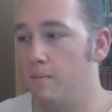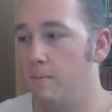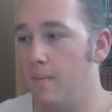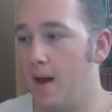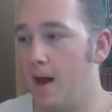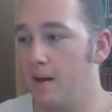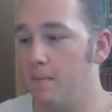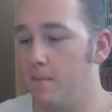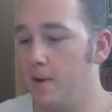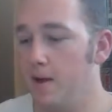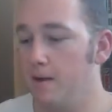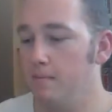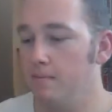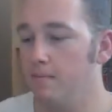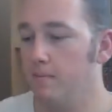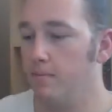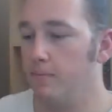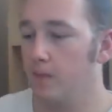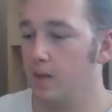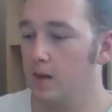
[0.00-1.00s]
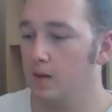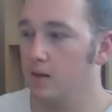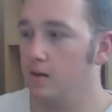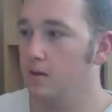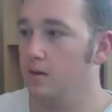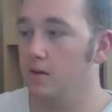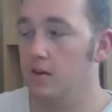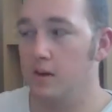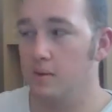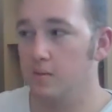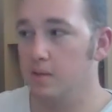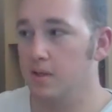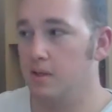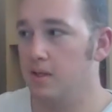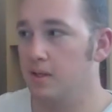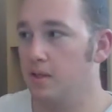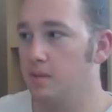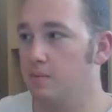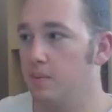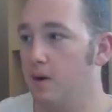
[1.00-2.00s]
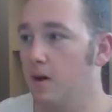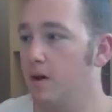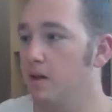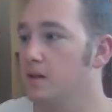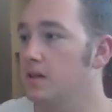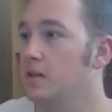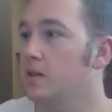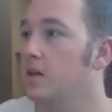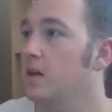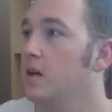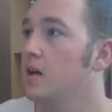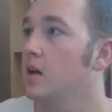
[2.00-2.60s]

Madman. It comes in 6 parts.